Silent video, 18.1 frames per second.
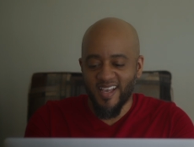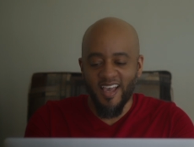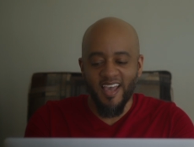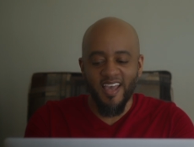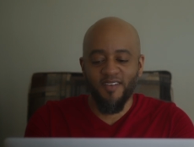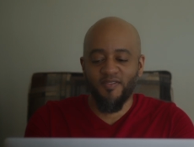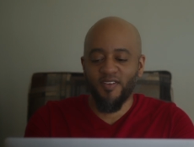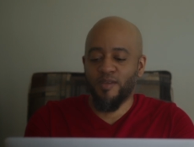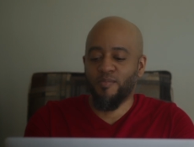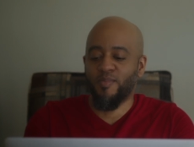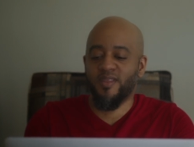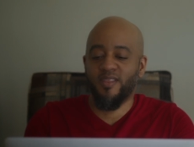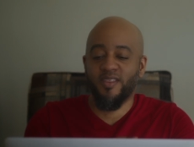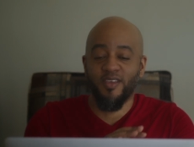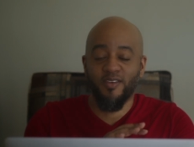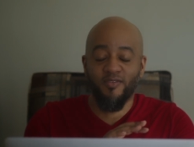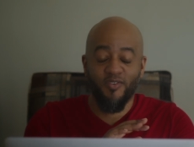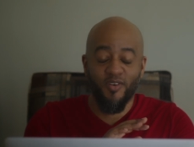I have
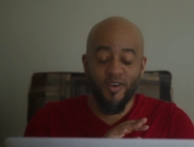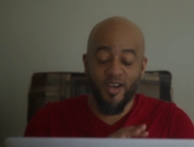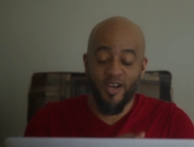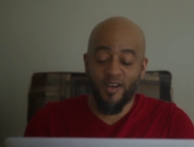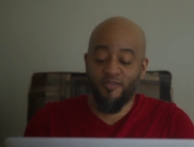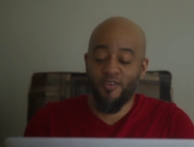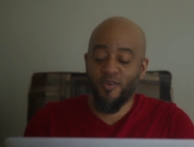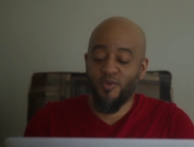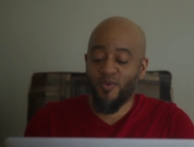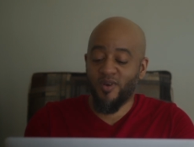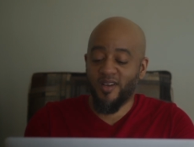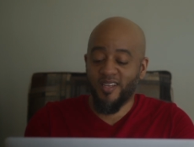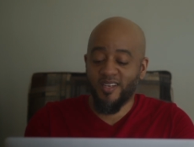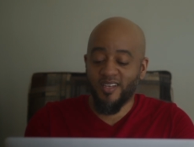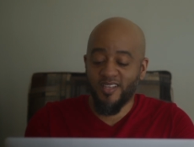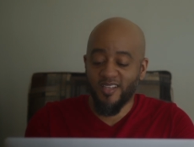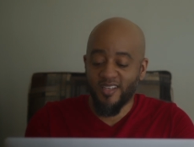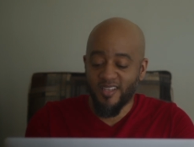empathy for
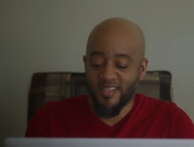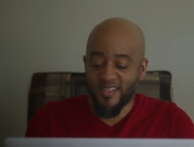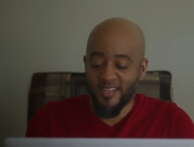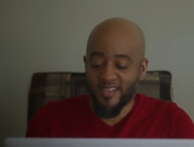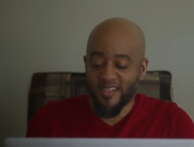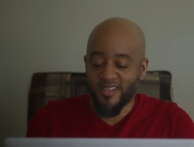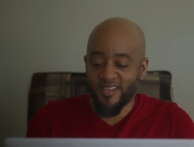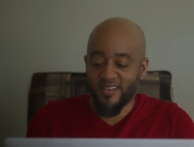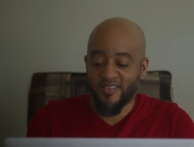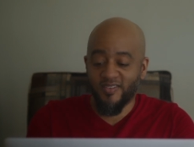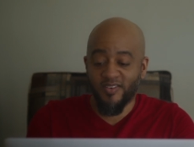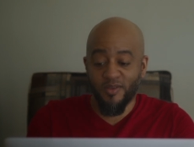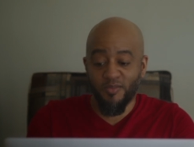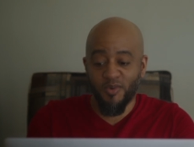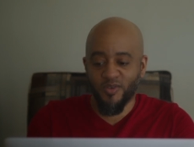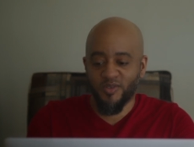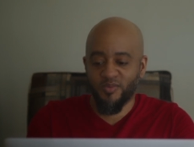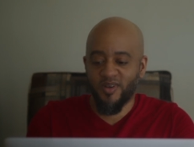everyone, for the
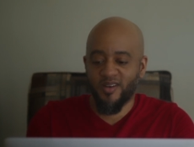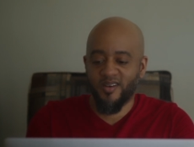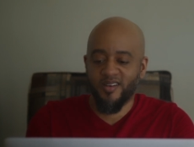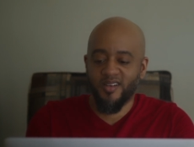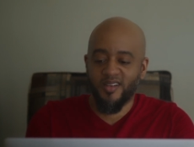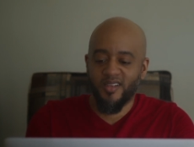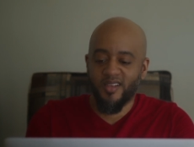most part,